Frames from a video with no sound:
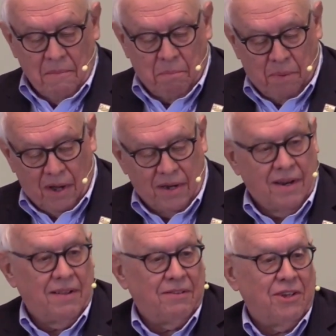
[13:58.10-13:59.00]
But
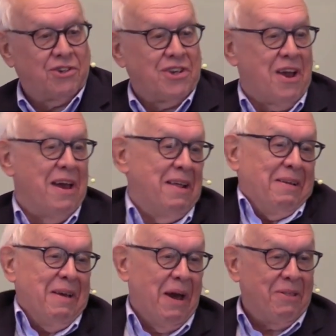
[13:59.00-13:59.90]
this is
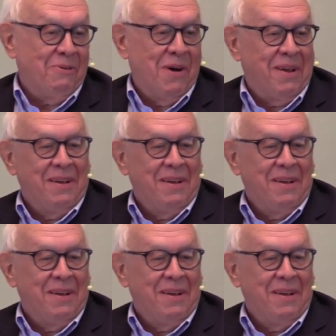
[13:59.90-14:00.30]
kind of the way